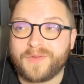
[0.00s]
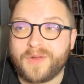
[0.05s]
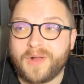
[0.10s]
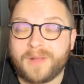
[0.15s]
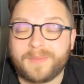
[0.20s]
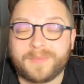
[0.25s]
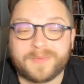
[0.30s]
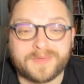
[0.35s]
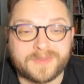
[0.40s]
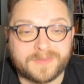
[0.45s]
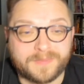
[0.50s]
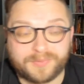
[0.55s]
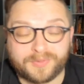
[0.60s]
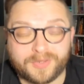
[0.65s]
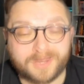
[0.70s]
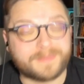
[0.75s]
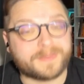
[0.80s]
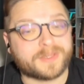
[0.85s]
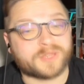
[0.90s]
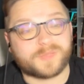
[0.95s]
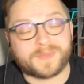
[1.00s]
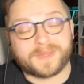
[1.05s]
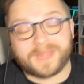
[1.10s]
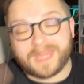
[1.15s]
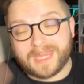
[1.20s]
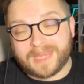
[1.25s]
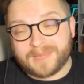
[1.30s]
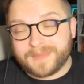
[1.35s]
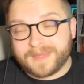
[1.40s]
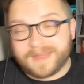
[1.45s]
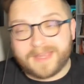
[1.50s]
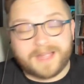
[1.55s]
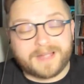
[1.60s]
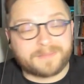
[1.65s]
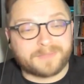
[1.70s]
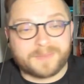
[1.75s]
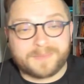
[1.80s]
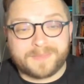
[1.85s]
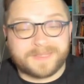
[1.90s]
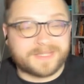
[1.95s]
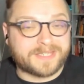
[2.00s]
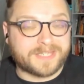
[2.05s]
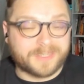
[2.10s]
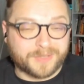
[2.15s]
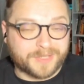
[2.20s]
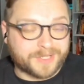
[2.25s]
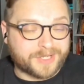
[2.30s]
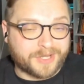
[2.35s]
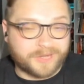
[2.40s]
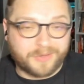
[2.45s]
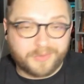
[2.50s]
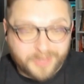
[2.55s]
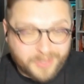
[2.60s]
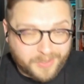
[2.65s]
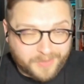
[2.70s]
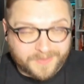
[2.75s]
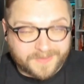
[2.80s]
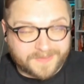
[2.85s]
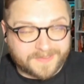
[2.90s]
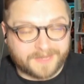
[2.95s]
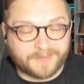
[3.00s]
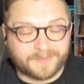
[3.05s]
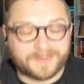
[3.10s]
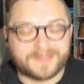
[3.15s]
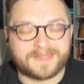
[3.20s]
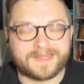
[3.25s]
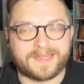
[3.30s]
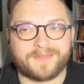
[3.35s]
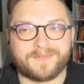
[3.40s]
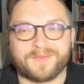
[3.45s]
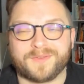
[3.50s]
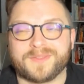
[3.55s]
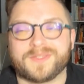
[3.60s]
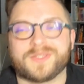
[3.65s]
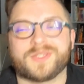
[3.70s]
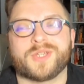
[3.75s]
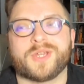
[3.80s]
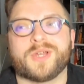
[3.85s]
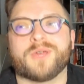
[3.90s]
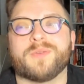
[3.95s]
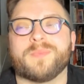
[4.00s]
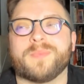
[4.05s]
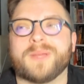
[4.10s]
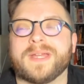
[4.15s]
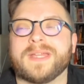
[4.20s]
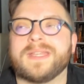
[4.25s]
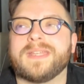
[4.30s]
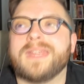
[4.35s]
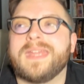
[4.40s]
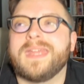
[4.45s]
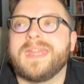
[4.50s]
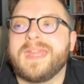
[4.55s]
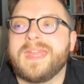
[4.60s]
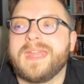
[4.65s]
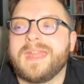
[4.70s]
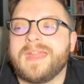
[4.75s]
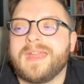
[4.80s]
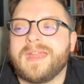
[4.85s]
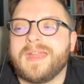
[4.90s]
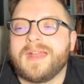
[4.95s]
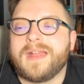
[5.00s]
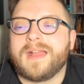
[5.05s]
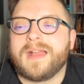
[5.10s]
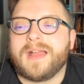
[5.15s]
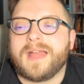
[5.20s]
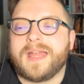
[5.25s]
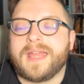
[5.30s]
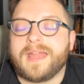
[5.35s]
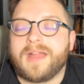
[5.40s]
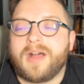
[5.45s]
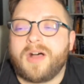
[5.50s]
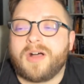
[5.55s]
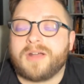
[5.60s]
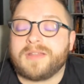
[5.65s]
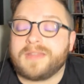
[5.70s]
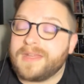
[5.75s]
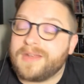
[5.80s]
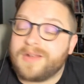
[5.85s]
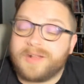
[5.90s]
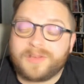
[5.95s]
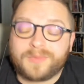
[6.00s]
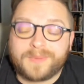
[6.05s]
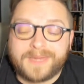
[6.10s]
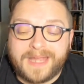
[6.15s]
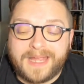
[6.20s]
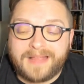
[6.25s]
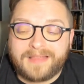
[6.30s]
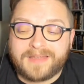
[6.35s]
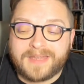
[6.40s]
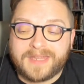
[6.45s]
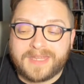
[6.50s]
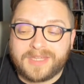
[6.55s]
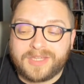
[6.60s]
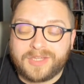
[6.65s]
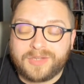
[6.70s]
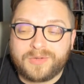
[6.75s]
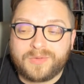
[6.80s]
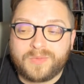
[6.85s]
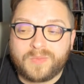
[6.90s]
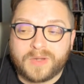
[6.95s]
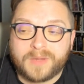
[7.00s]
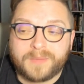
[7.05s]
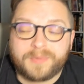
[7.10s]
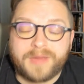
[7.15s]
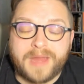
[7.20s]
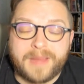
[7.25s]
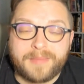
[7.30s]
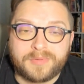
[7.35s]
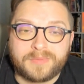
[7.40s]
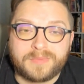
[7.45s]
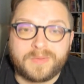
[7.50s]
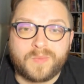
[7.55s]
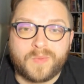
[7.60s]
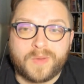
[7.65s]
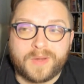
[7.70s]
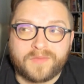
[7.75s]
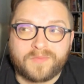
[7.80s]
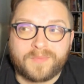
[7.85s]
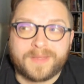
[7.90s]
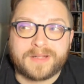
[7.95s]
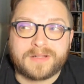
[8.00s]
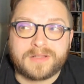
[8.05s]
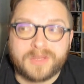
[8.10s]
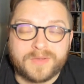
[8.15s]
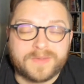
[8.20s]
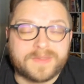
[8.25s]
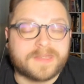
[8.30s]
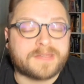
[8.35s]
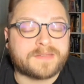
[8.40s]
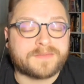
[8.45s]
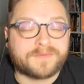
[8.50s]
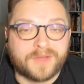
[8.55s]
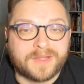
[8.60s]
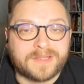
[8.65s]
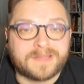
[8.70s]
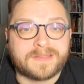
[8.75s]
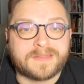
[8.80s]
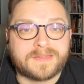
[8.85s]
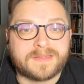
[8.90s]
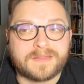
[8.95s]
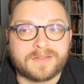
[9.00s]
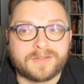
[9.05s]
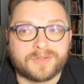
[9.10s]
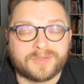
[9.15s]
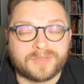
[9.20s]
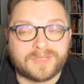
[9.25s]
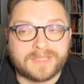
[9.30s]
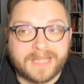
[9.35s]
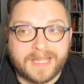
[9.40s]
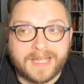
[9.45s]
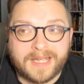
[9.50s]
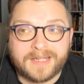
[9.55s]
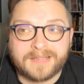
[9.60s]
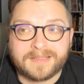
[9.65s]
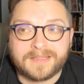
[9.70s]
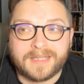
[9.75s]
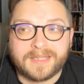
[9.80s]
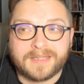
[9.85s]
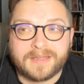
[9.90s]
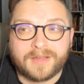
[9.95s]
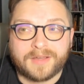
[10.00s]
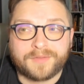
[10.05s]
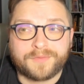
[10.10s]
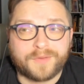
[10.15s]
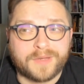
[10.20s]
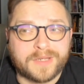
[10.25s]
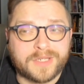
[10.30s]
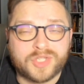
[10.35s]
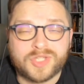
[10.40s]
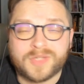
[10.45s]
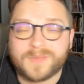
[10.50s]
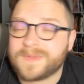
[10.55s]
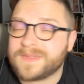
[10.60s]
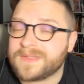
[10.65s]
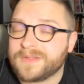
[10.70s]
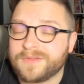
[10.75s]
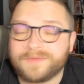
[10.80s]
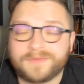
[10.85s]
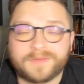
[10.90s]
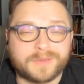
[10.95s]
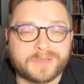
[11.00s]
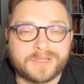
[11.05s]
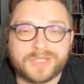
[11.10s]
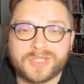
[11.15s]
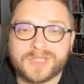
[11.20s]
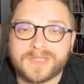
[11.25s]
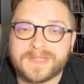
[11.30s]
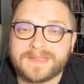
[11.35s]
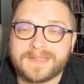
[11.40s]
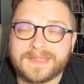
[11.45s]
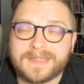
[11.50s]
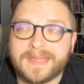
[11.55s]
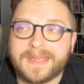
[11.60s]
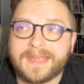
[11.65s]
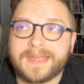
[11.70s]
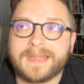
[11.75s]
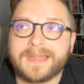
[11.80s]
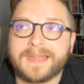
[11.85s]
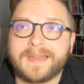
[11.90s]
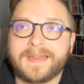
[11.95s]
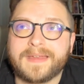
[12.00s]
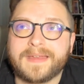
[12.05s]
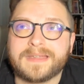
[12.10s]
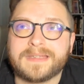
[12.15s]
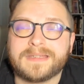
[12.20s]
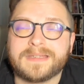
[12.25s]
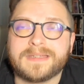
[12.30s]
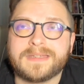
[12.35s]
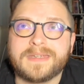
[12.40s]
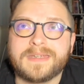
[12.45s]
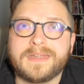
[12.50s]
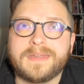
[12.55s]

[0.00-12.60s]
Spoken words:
almost pretty much became a complimentary co-host, I would say, for the show. But in all reality, you were probably one of my closest friends early on, and our friendship still flourishes today. And